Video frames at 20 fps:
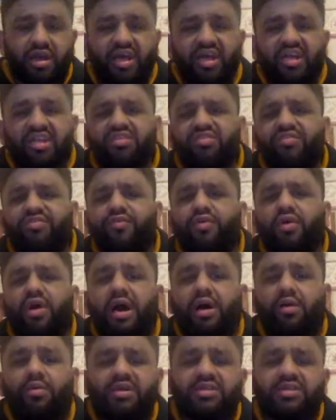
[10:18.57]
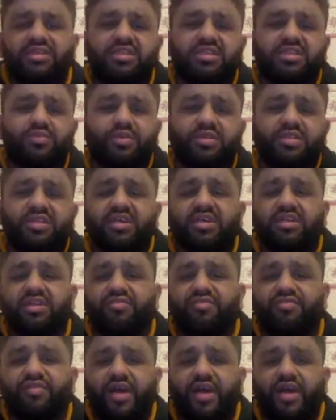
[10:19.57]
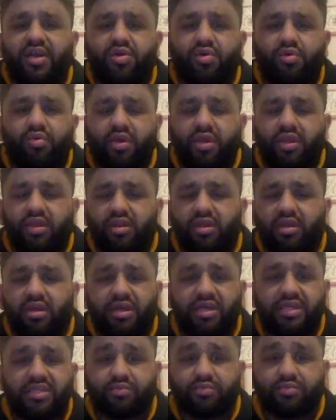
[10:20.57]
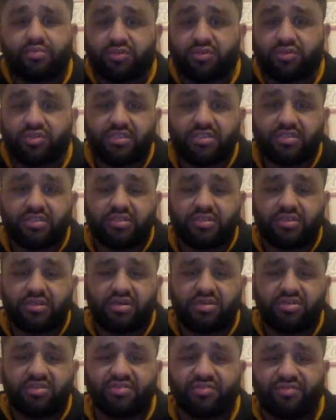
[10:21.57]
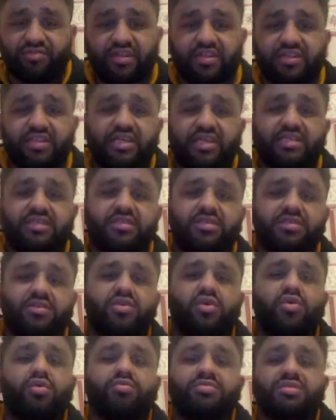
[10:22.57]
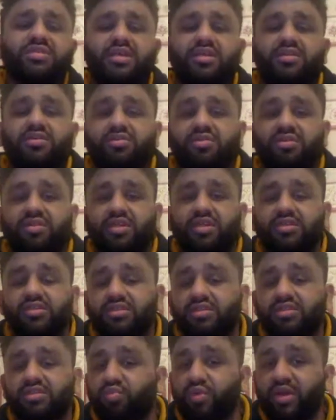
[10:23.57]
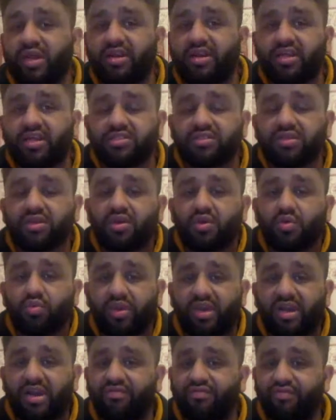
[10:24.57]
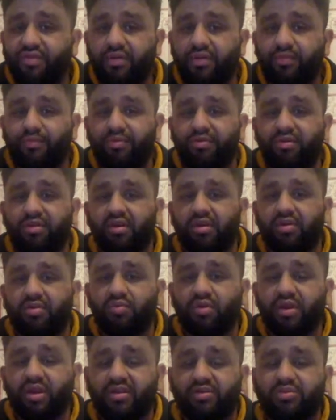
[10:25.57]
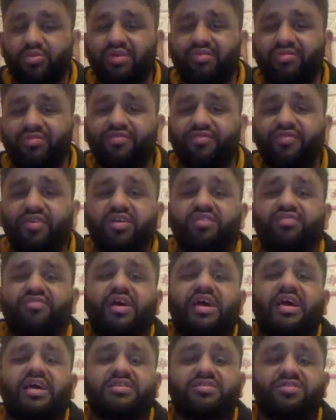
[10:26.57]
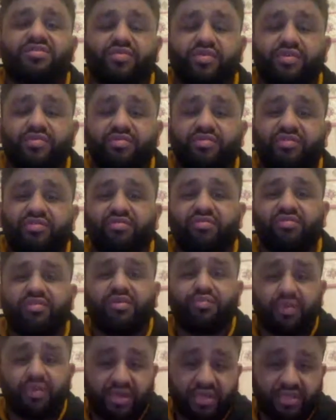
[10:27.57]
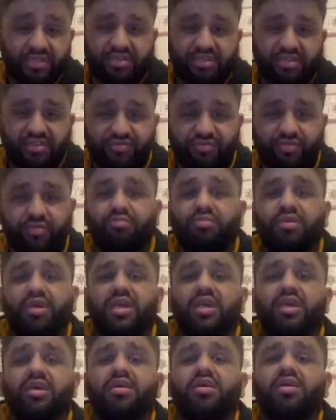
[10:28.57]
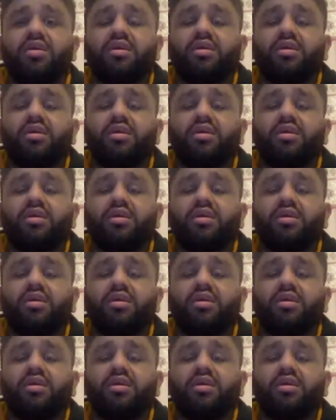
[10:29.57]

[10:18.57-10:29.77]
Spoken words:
As for how I see this particular fight going, as much as Oscar Valdez comes into this, whereas we have the first fight as a 50-50, personally for me,